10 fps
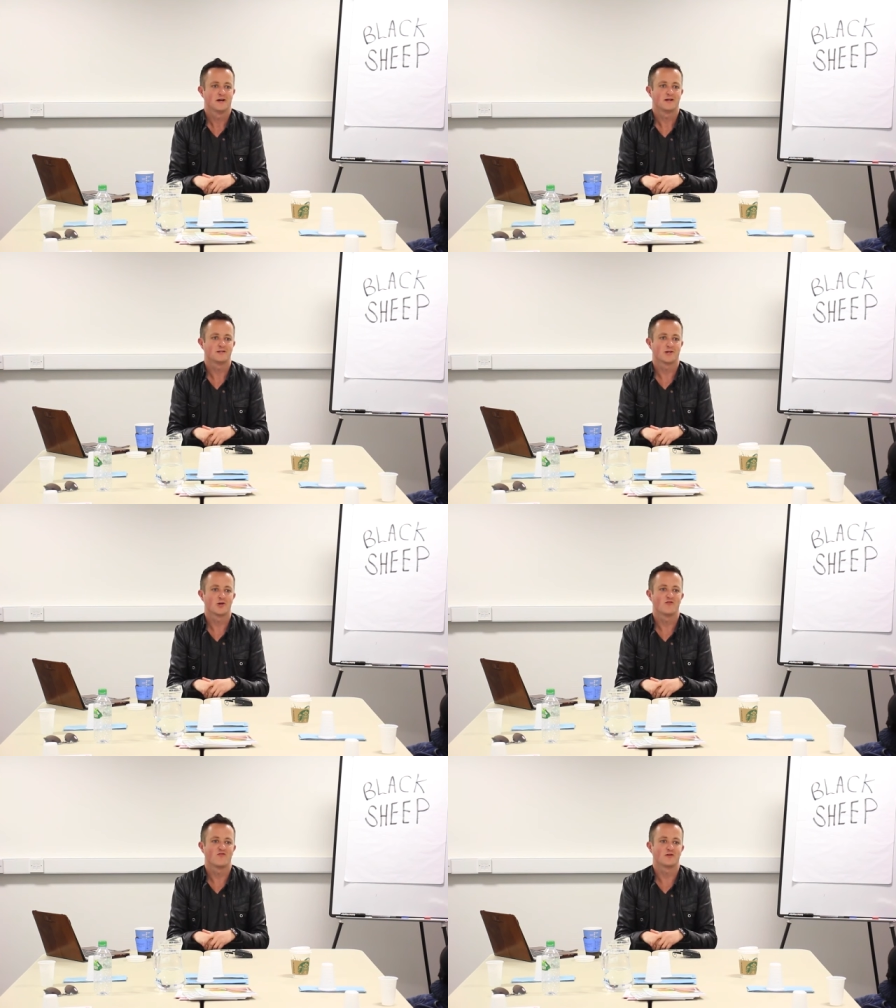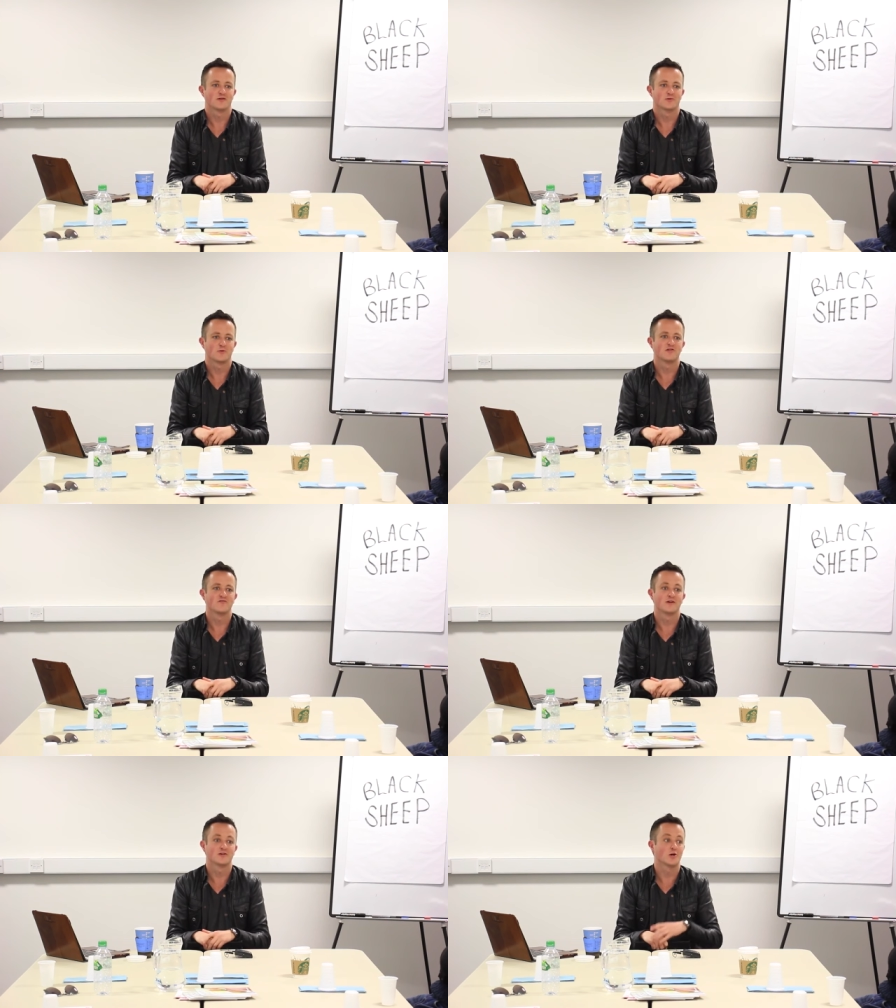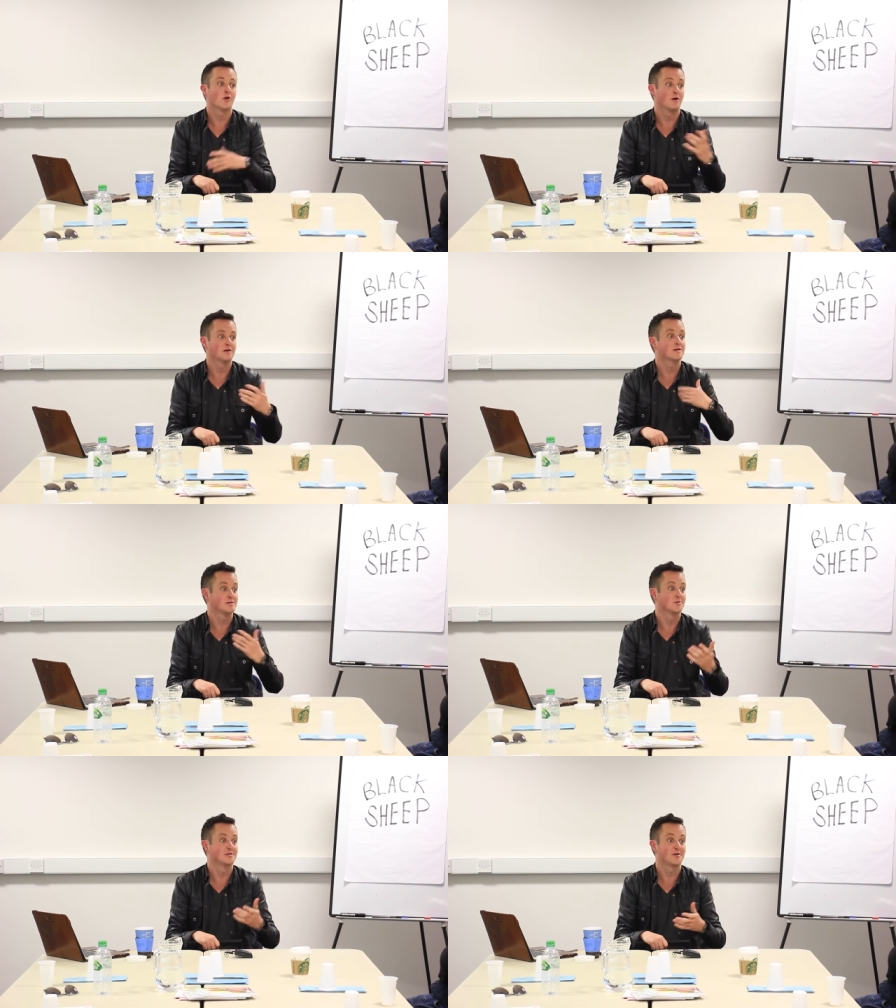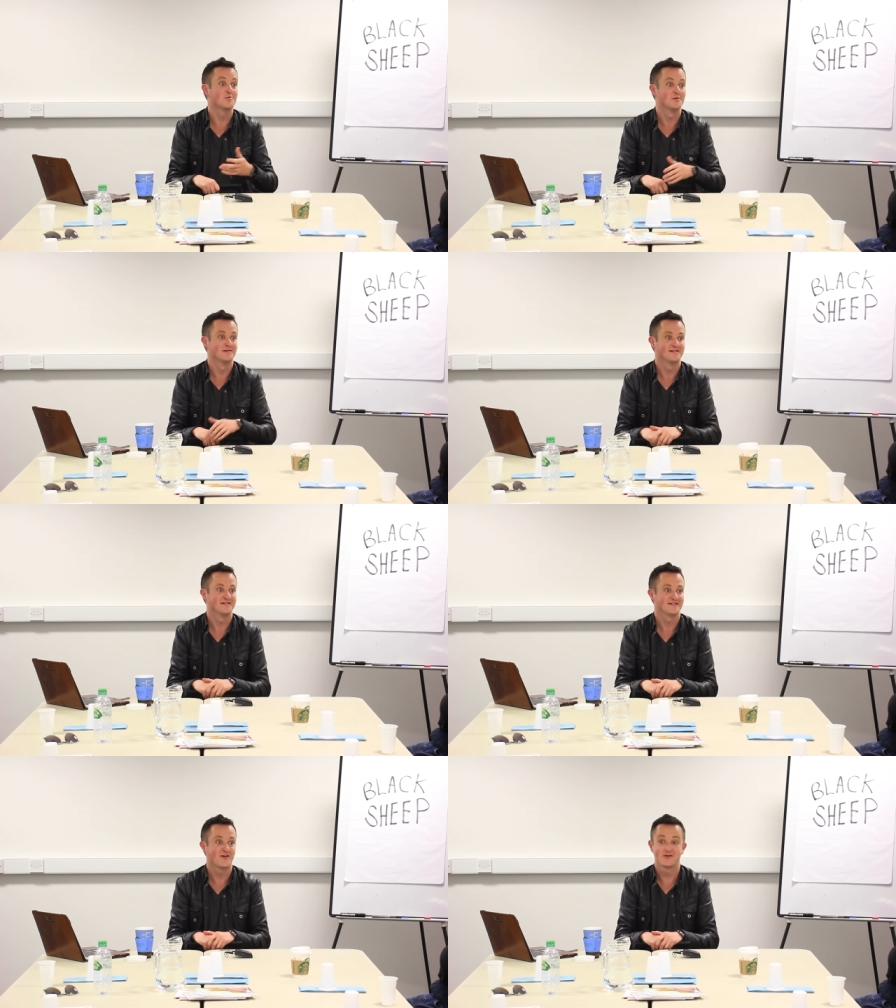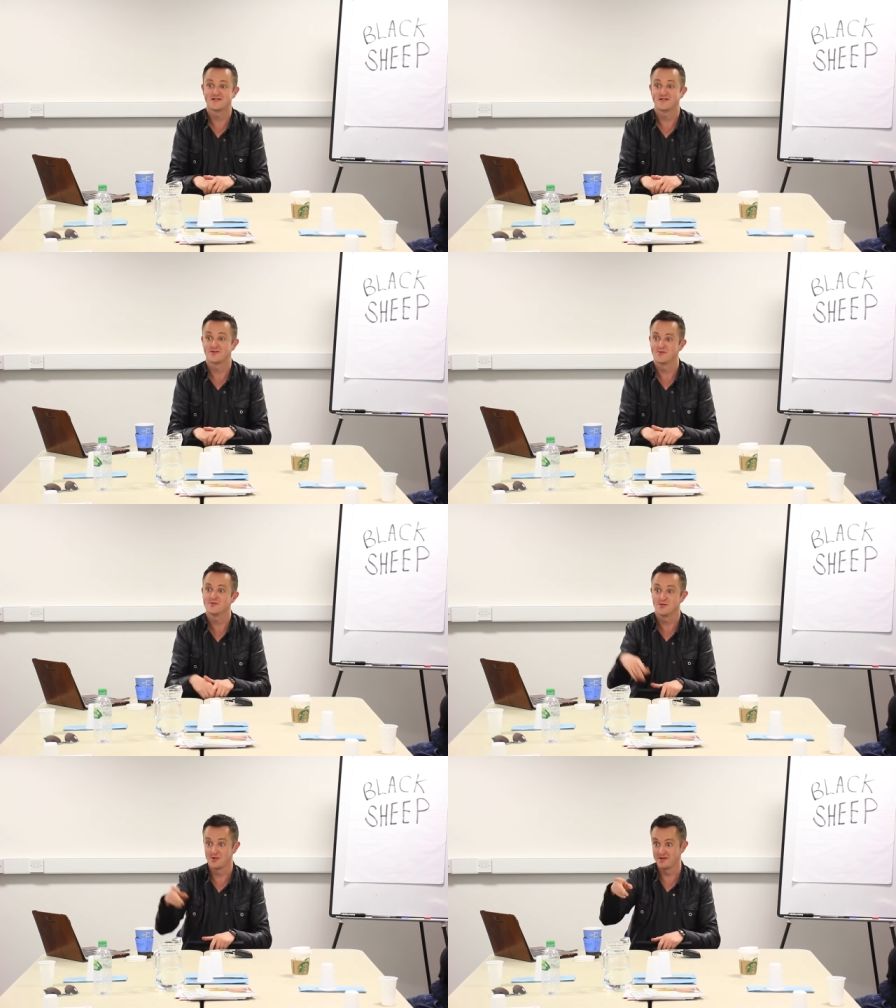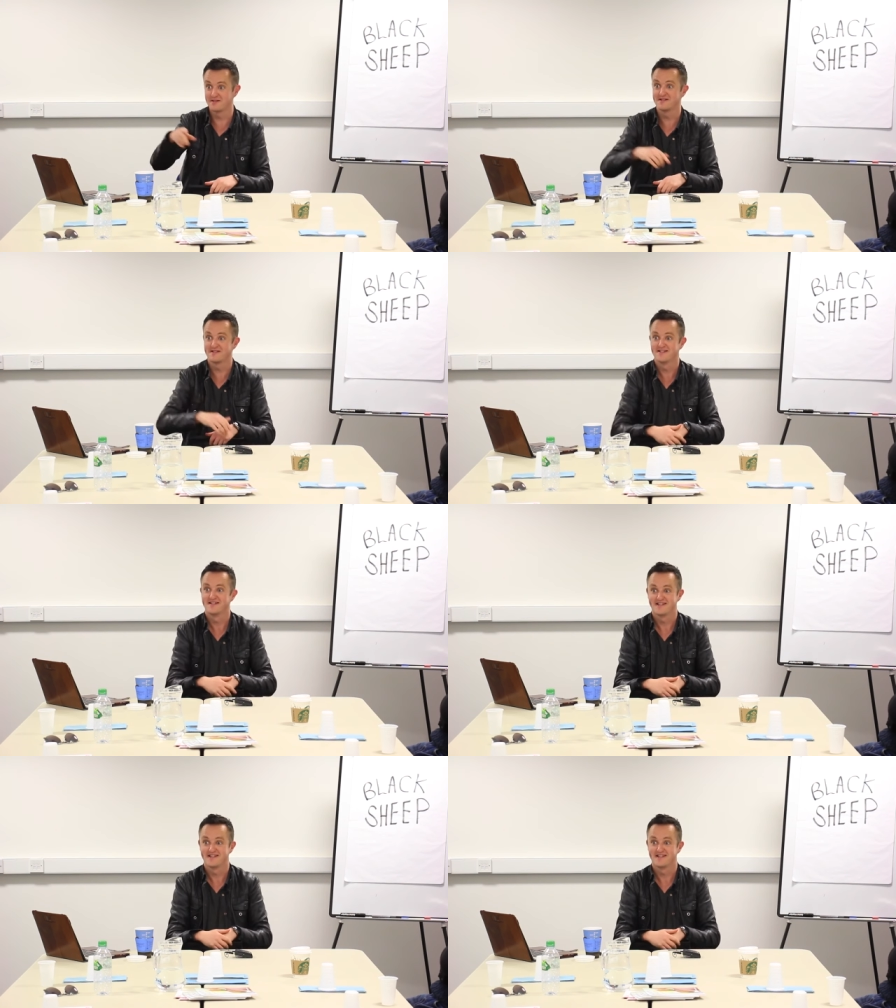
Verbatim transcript: And it's a lot of fun because when you realize, oh, I can do it too. Oh, this is cool. You're like this.